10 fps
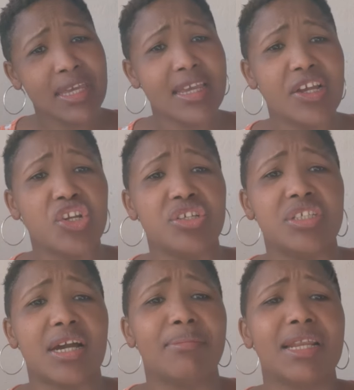here in
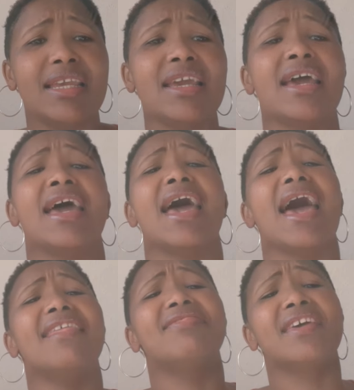Germany,
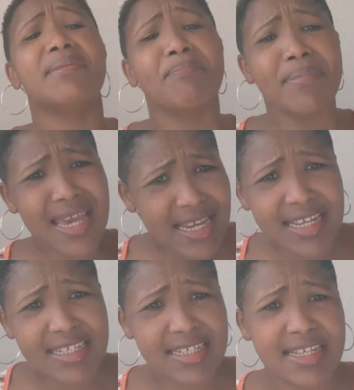and they make
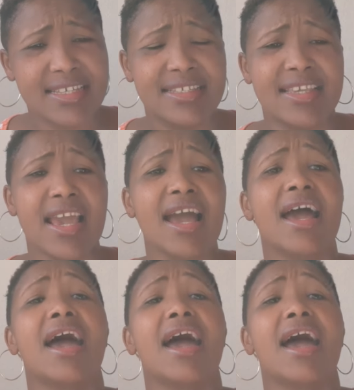it easier.